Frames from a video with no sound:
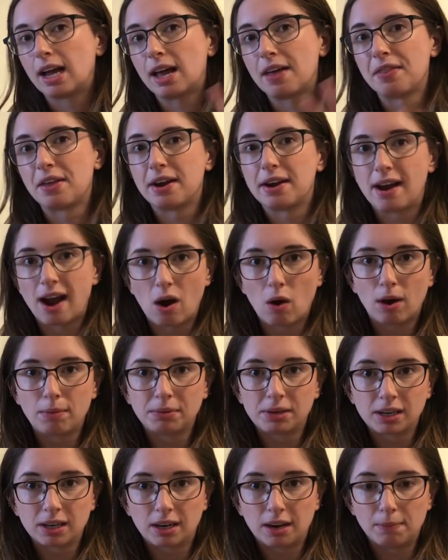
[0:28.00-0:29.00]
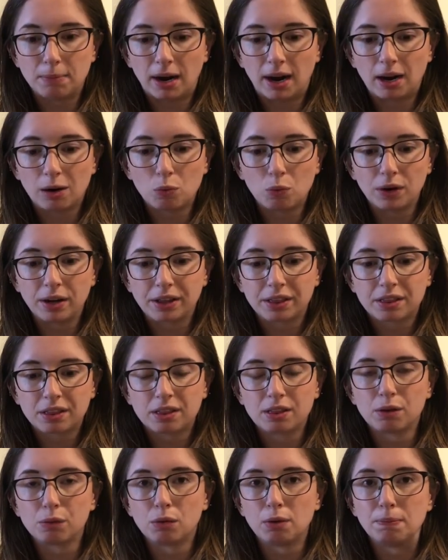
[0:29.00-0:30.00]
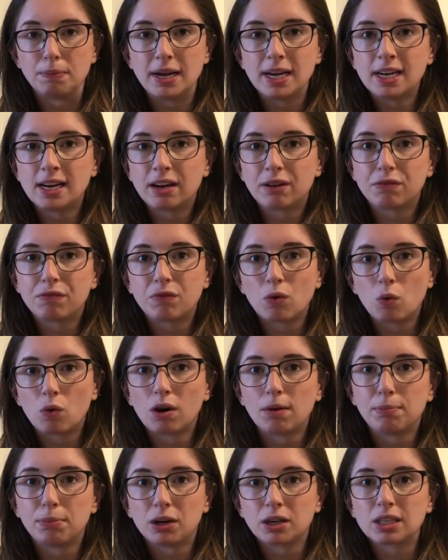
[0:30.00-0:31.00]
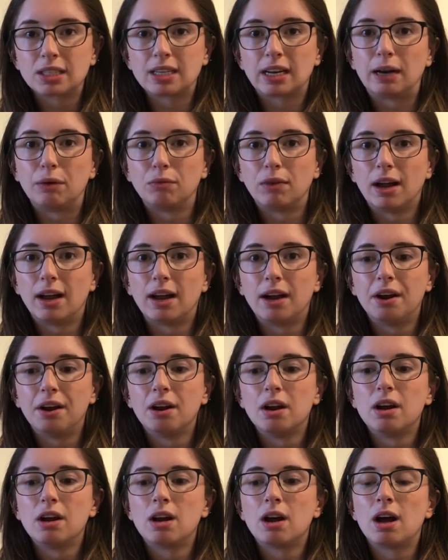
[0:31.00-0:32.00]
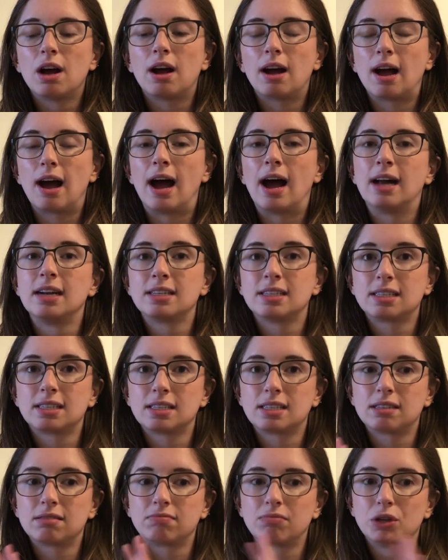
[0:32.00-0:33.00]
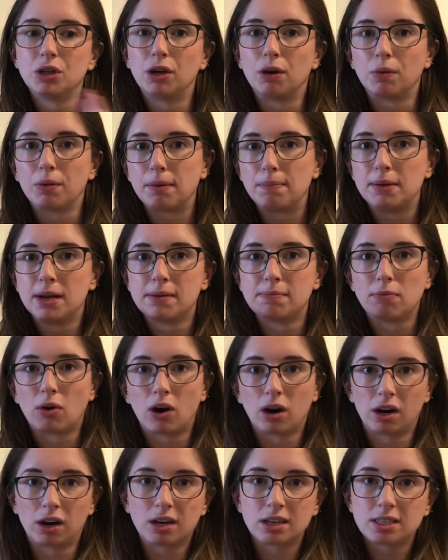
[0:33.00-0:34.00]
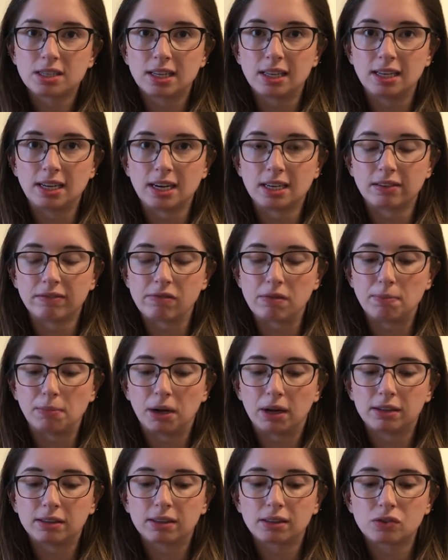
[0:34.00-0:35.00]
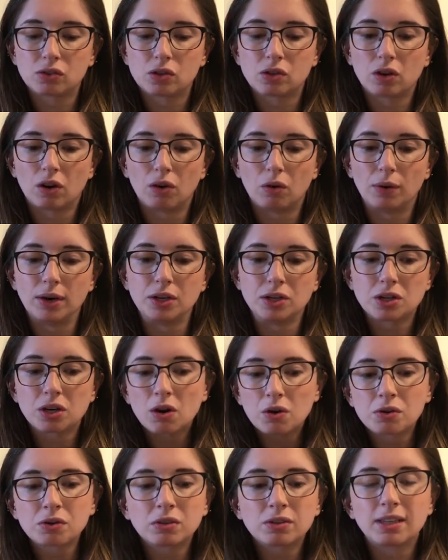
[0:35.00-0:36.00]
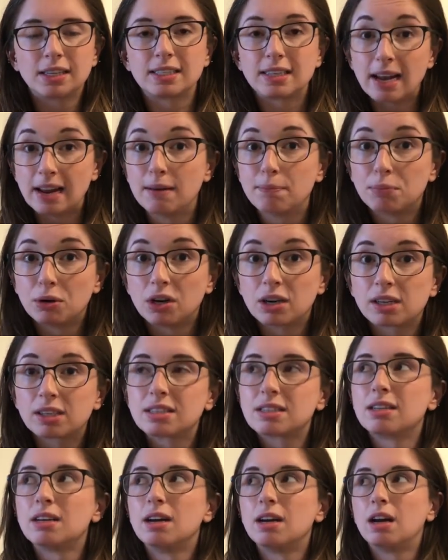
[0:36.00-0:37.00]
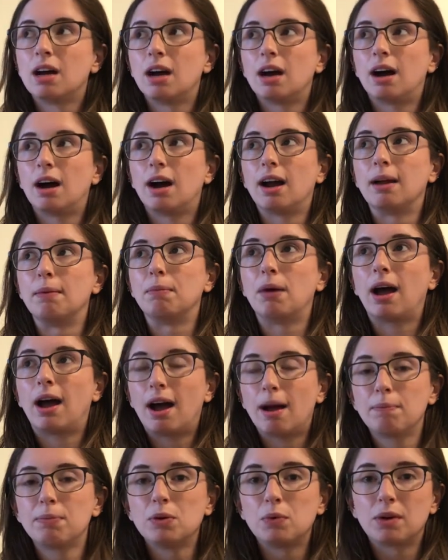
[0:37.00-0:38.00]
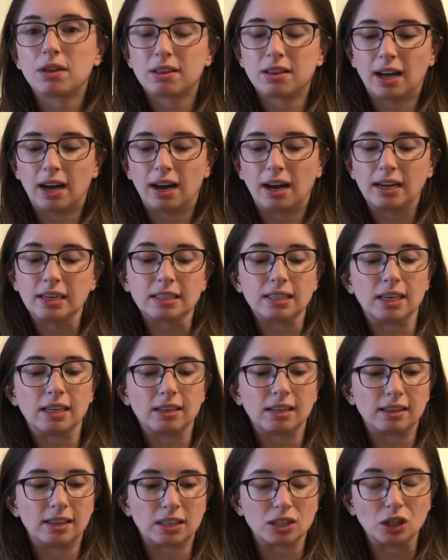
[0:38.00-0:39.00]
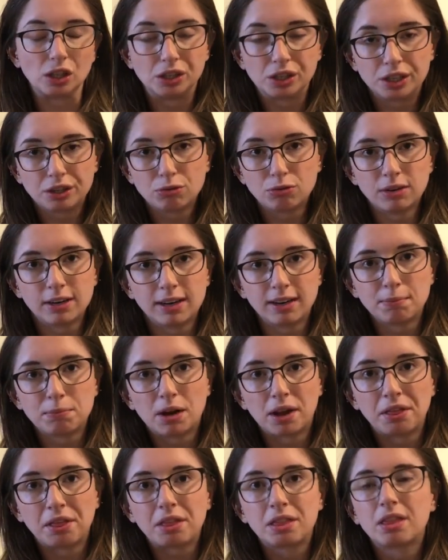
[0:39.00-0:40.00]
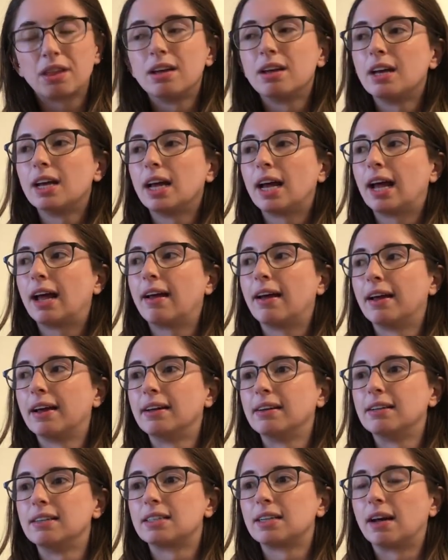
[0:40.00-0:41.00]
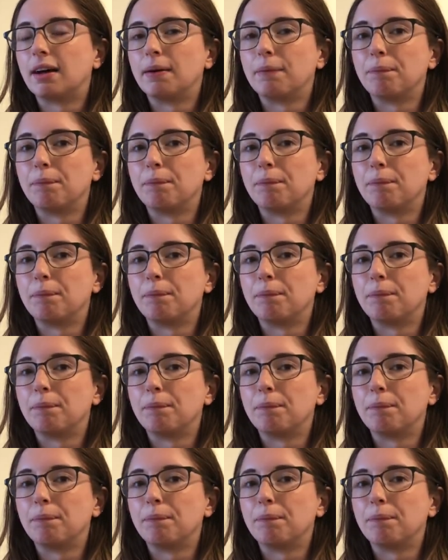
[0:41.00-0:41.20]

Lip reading: And then now I'm going to come back with the remaining four books that I read at, you know, the mid-mark to the end of the month. So in total, that's 8 books. I am happy with that. I think that's a good reading month. And